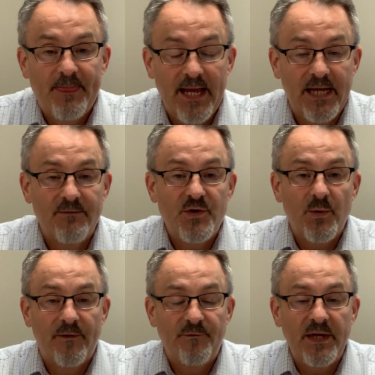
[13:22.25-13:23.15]

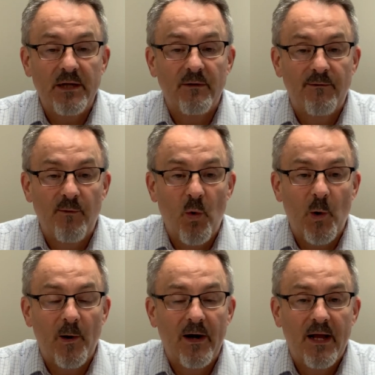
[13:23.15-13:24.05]
a feel
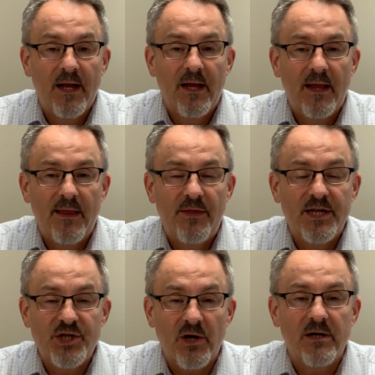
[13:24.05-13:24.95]
for
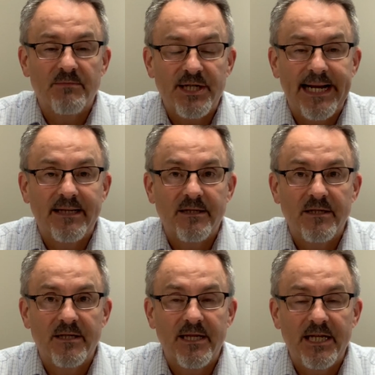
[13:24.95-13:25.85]
the
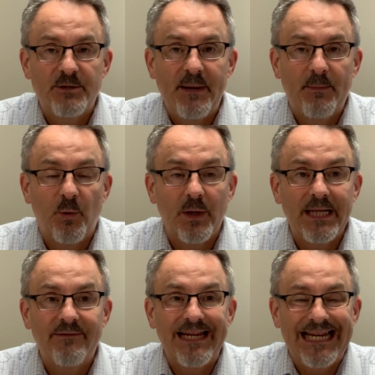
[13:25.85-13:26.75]
circumstances that these people were
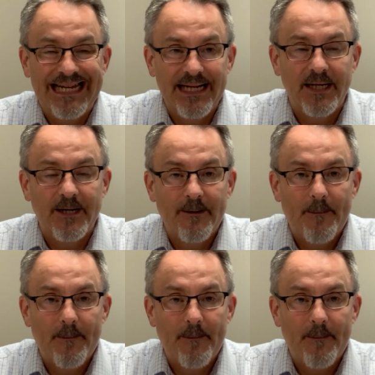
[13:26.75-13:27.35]
living in